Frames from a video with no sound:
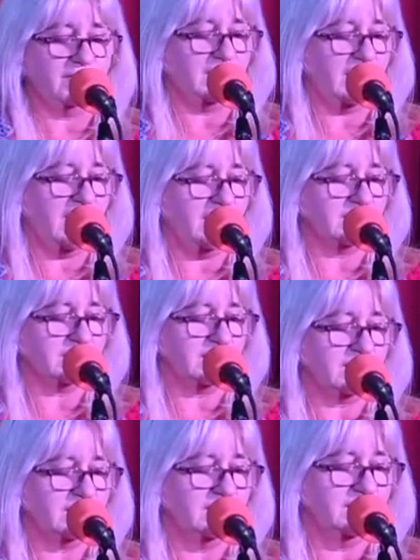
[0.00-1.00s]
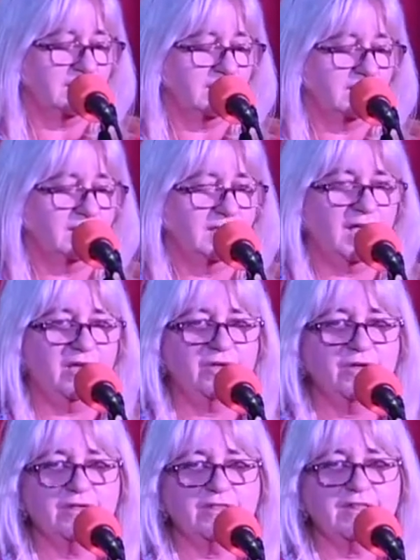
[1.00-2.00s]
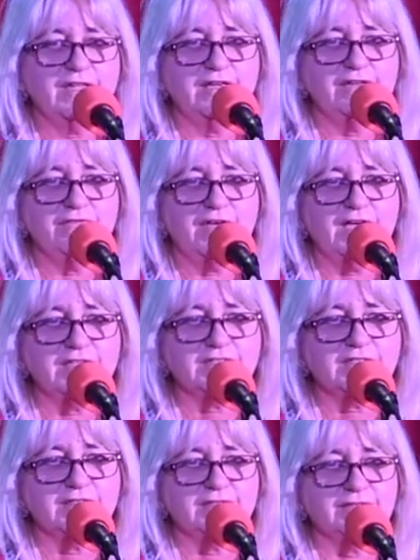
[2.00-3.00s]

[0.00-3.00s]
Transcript: encounter our earthly invasion.